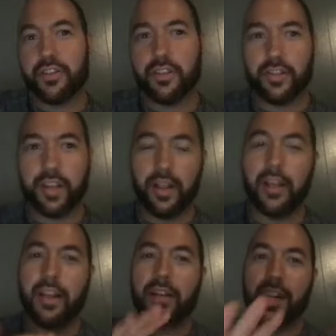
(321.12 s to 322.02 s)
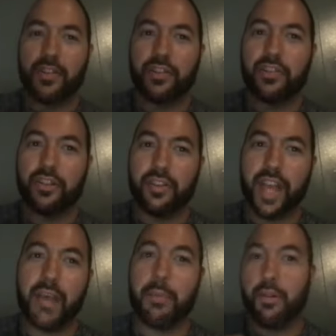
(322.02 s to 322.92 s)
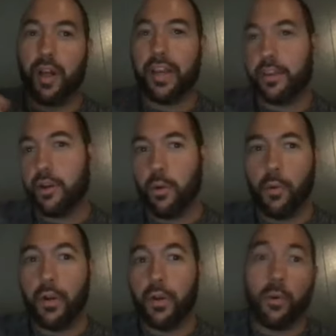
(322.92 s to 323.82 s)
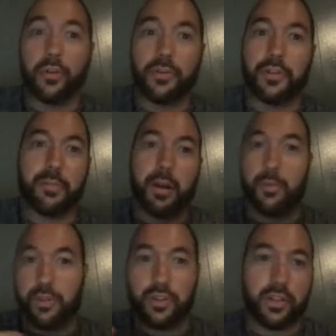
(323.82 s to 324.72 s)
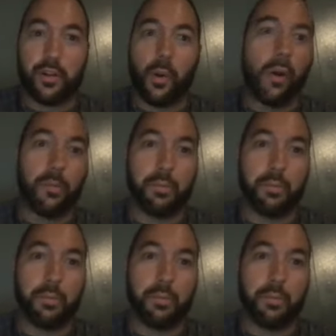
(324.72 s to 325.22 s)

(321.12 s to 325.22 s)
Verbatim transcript: another like not just another game, but like you know what, we don't know what to expect. We're just going to go out and